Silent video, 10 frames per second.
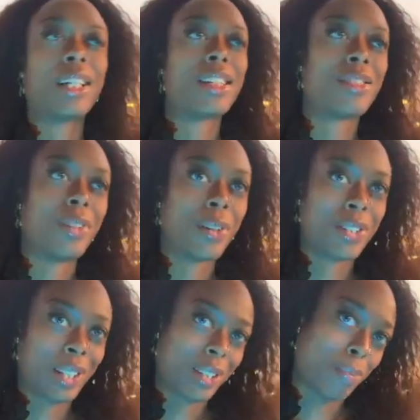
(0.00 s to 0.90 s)
because
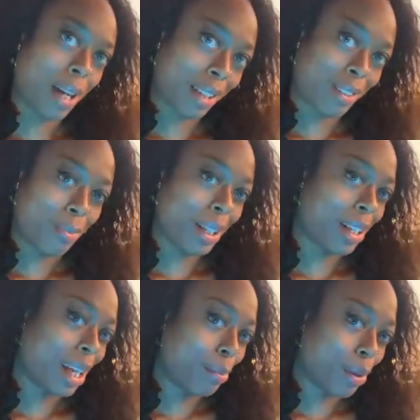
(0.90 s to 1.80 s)
folks expect to
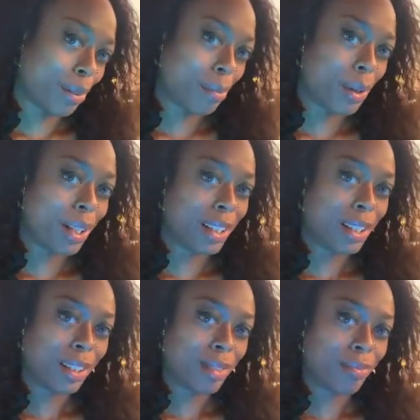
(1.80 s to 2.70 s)
be enabled more
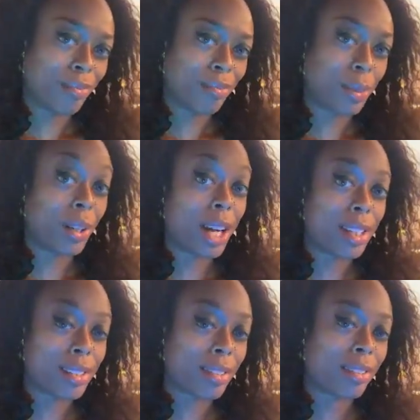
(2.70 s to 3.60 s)
than
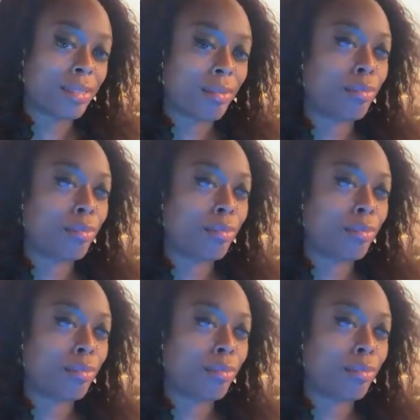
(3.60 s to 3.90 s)
progress.